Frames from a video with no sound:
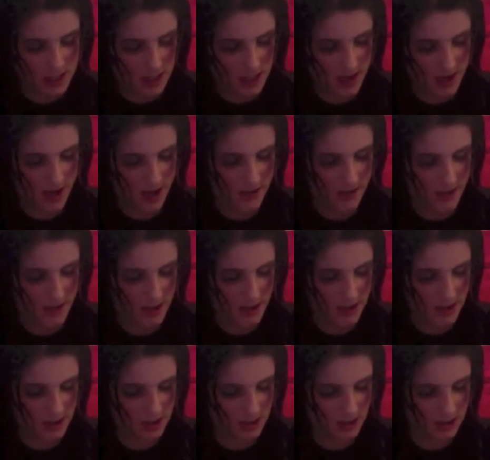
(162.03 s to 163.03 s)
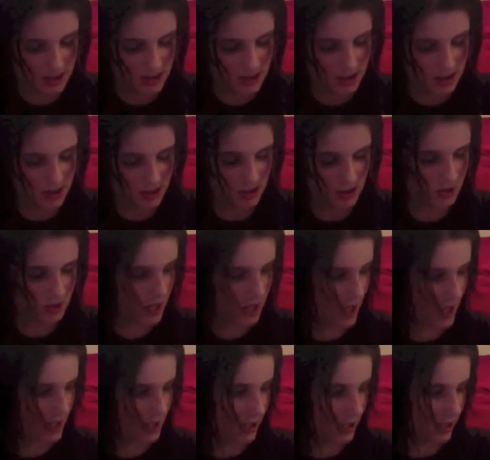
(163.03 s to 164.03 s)
And this is just, you
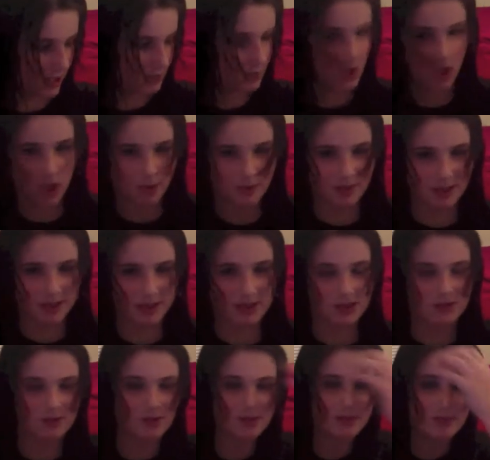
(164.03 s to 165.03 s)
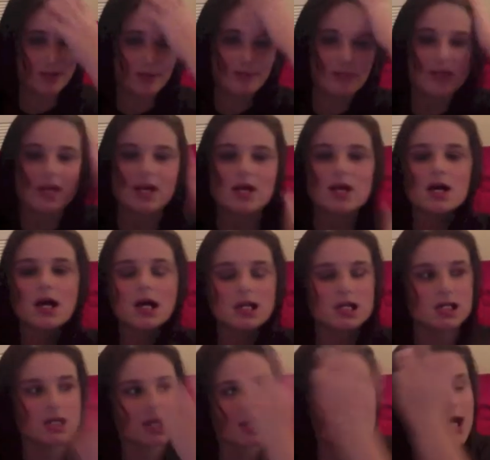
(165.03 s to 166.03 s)
can't like permanently do it, but it's
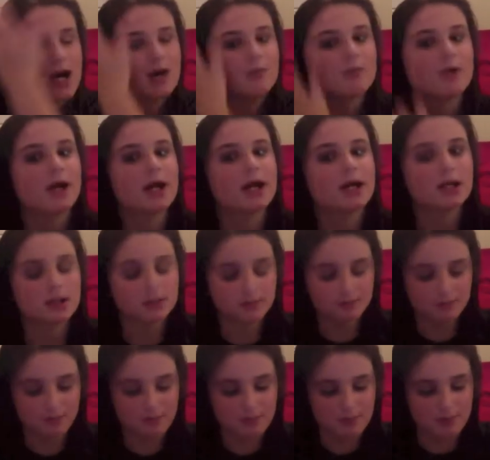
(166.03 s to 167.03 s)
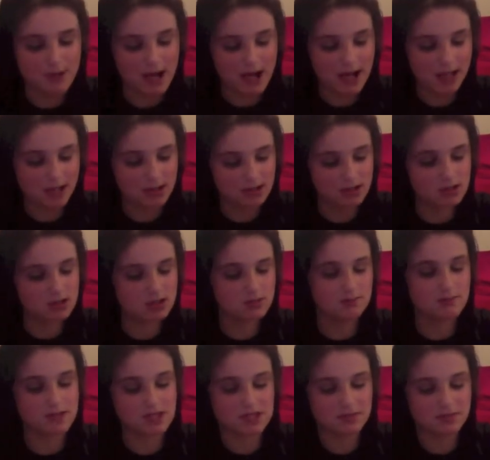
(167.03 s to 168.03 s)
just going to help like bind
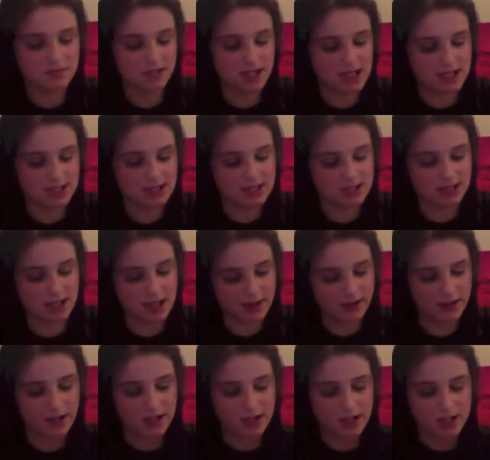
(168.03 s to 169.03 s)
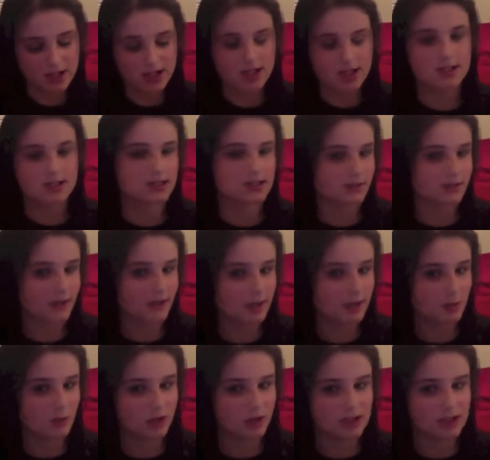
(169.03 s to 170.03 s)
my split ends together just to give like a
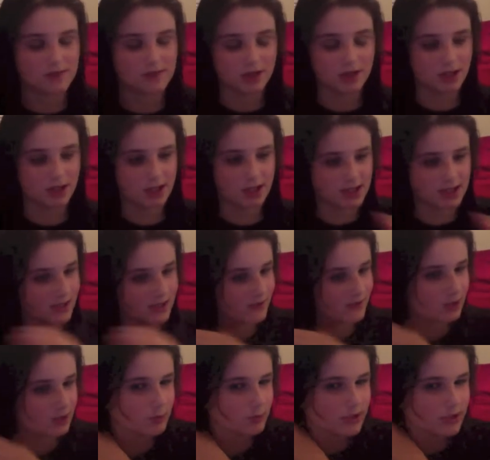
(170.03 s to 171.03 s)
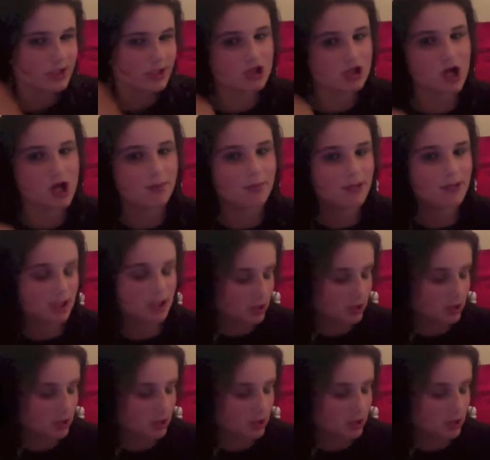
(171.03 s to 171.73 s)
more even look instead of like a really choppy,